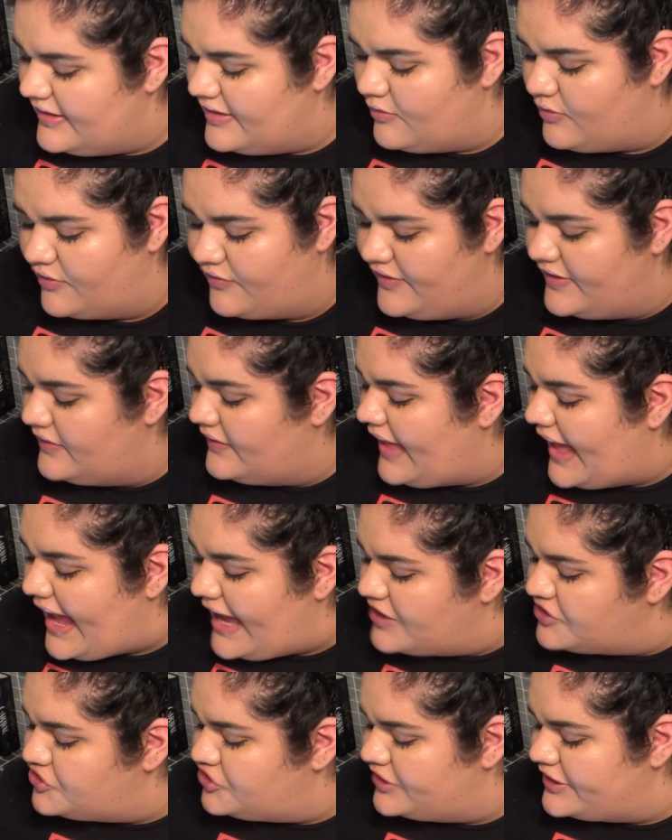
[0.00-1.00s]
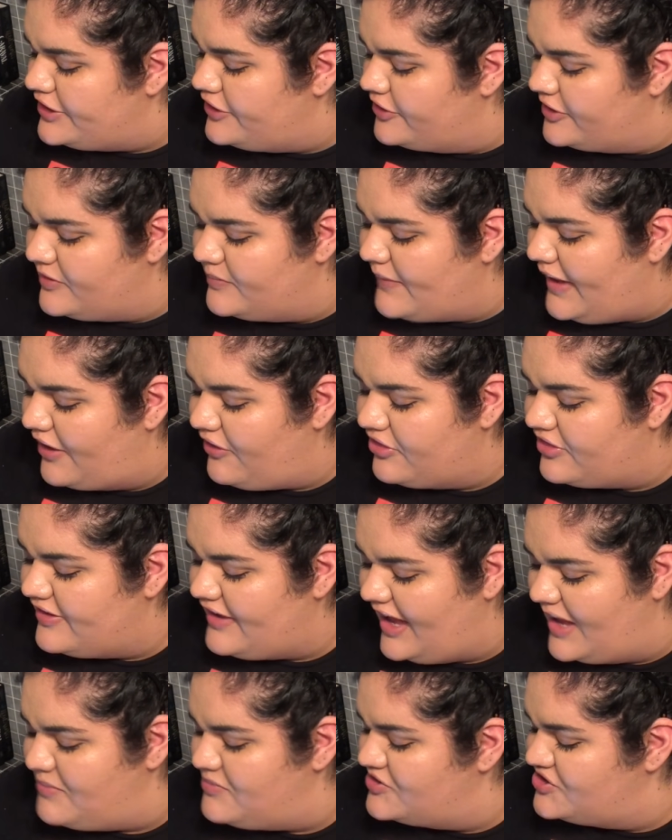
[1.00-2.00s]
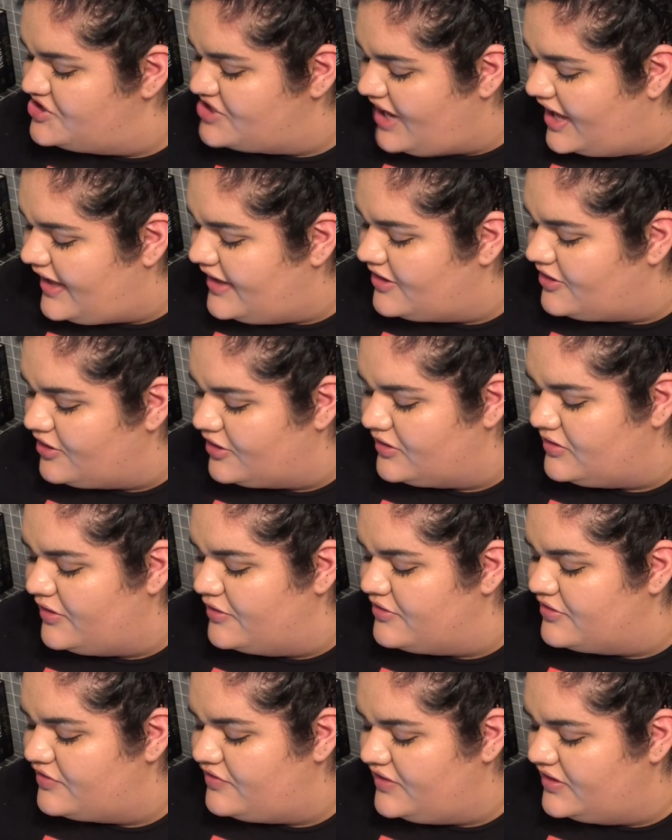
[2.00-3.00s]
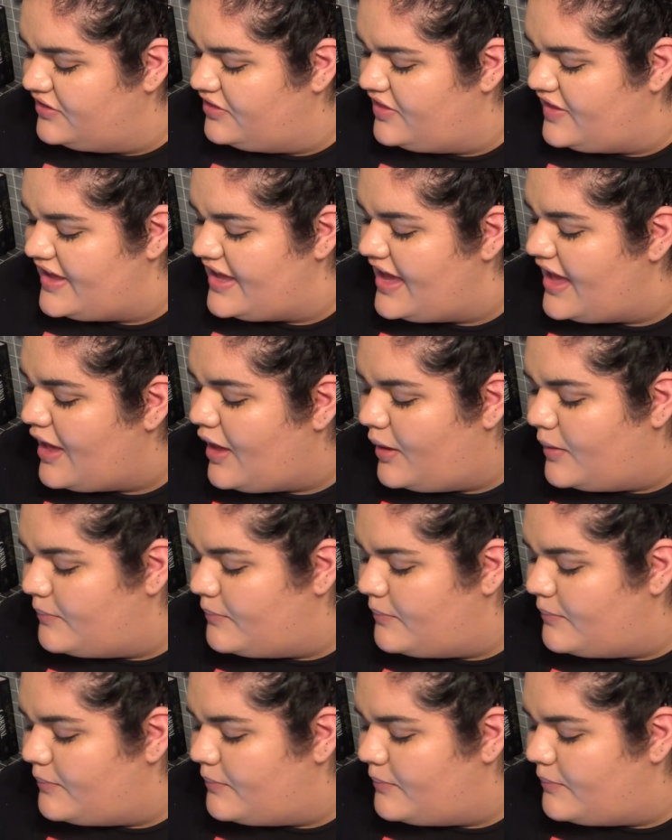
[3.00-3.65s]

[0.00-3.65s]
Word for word: Reveal Ashley, her mouth taped shut, her clothes filthy,